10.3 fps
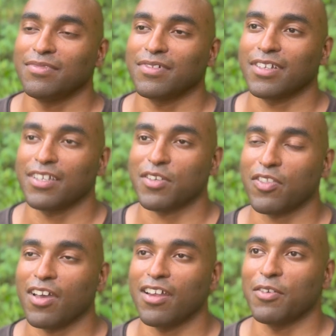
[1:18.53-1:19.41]
because I
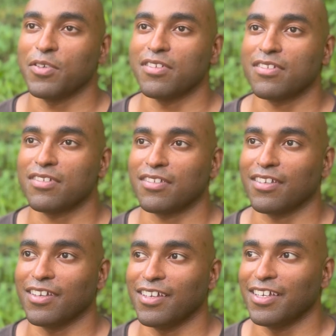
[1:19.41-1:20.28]
thought it was
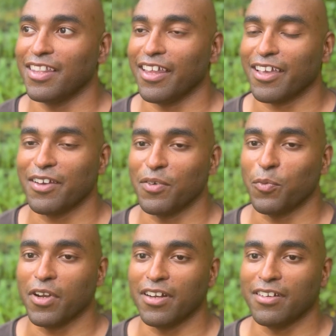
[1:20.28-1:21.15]
like I
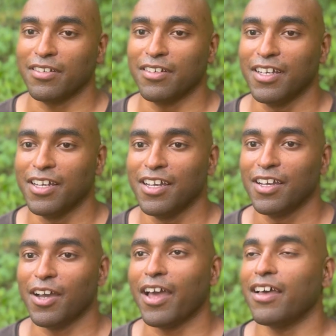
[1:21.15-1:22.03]

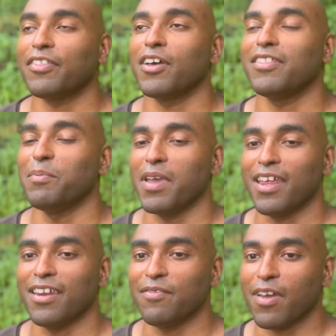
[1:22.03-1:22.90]
thought the
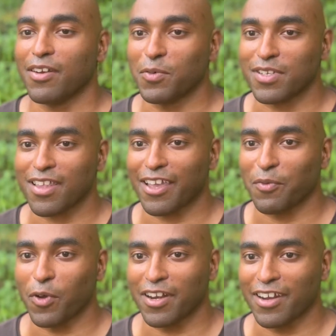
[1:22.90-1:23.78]
main event was like
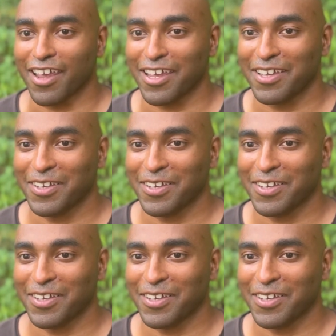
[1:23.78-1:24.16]
one day.